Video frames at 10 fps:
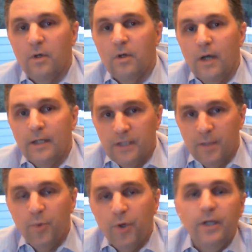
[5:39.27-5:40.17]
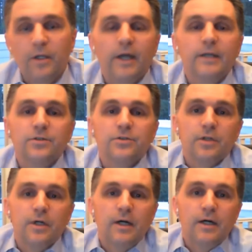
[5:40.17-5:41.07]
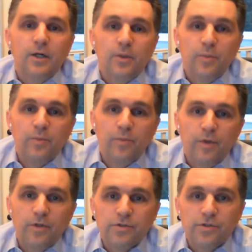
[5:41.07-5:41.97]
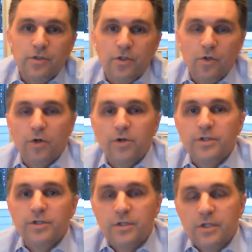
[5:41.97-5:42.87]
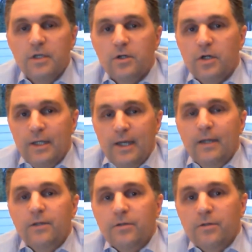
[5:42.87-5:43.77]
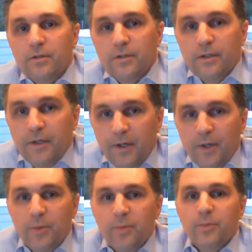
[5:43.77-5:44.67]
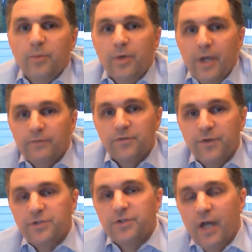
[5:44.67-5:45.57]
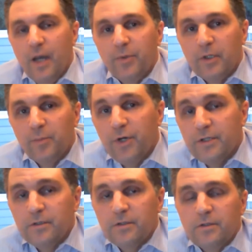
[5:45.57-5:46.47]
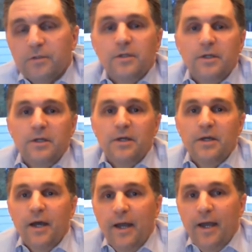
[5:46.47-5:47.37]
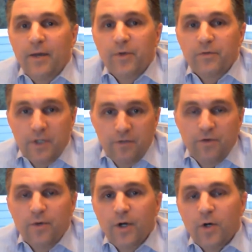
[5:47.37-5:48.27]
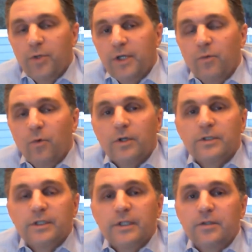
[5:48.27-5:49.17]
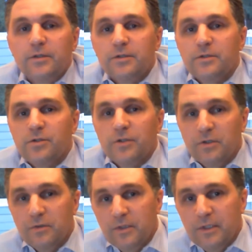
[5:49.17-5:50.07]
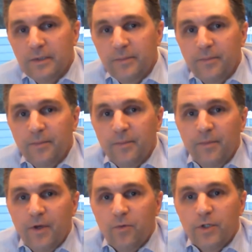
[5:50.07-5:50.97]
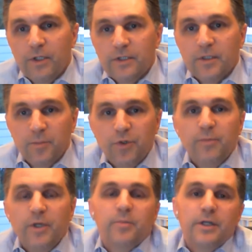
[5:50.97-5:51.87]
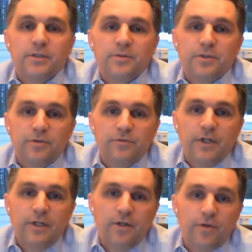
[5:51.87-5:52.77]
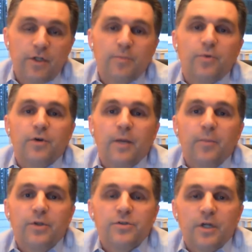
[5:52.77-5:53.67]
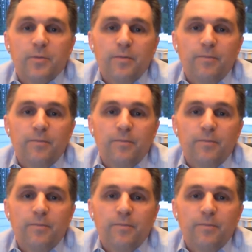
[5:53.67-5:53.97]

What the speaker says: At some point, yes. There's no urgency on that. We have sufficient capital at present, and we've done very well bringing warrants in. So there will at some point be a placement to fund a drilling program in the summer,